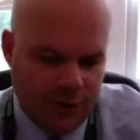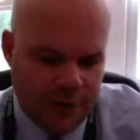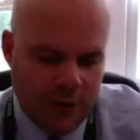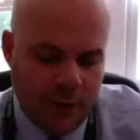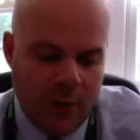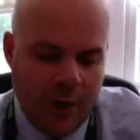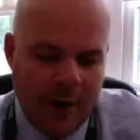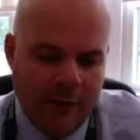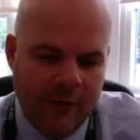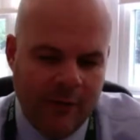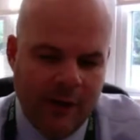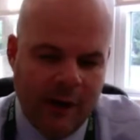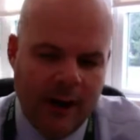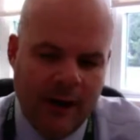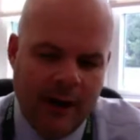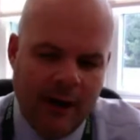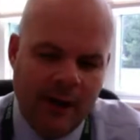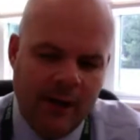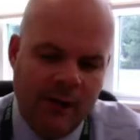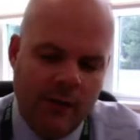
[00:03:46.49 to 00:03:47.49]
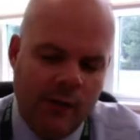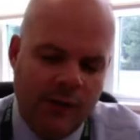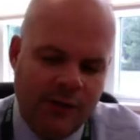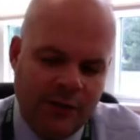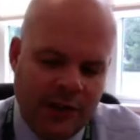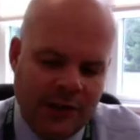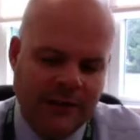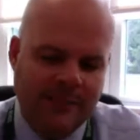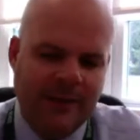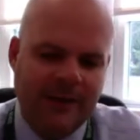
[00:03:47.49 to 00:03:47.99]
So we
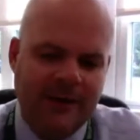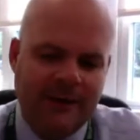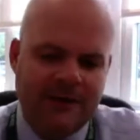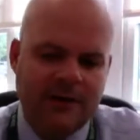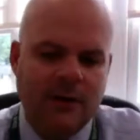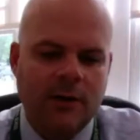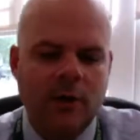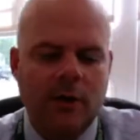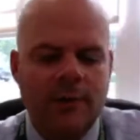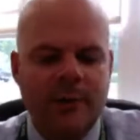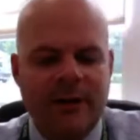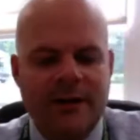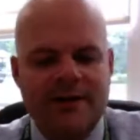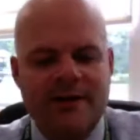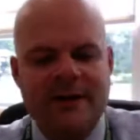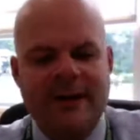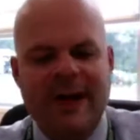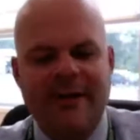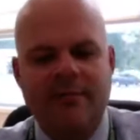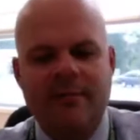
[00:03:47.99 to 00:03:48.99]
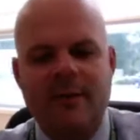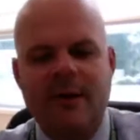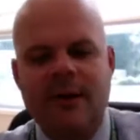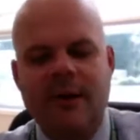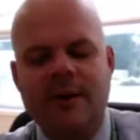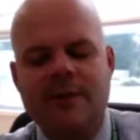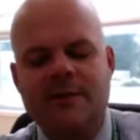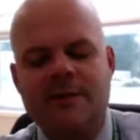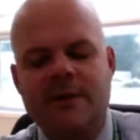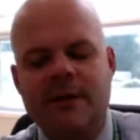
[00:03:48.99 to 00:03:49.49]
talked about this a little bit at staff
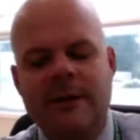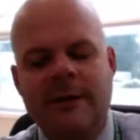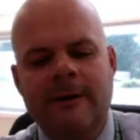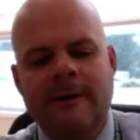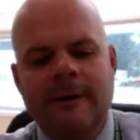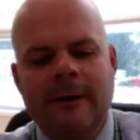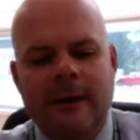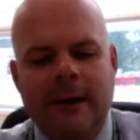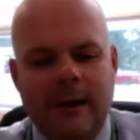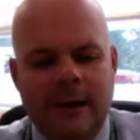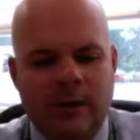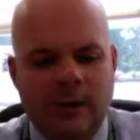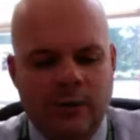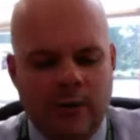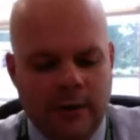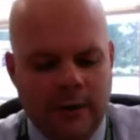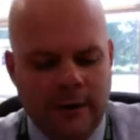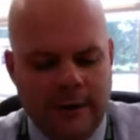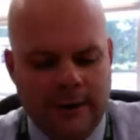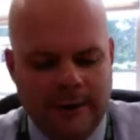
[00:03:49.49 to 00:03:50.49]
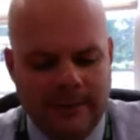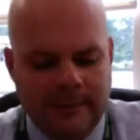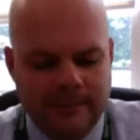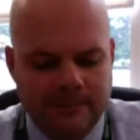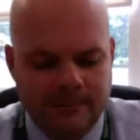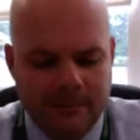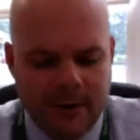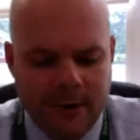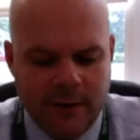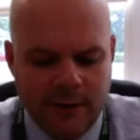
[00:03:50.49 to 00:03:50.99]
meetings
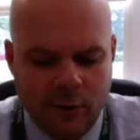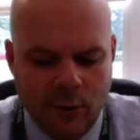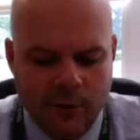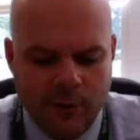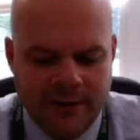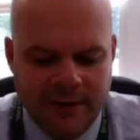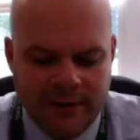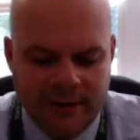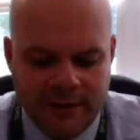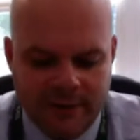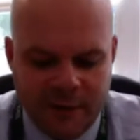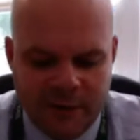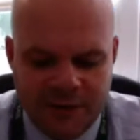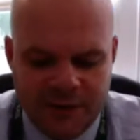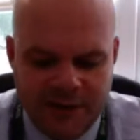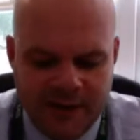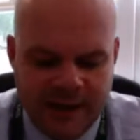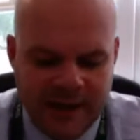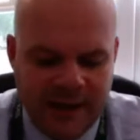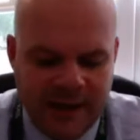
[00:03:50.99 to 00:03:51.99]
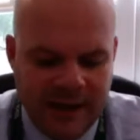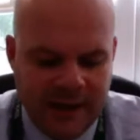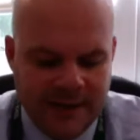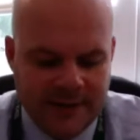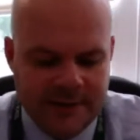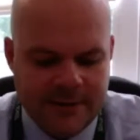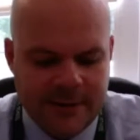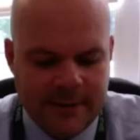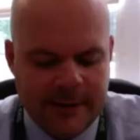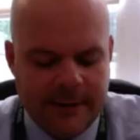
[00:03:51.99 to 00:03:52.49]
over the first 10
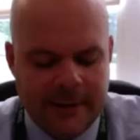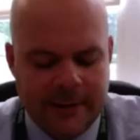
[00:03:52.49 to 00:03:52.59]
days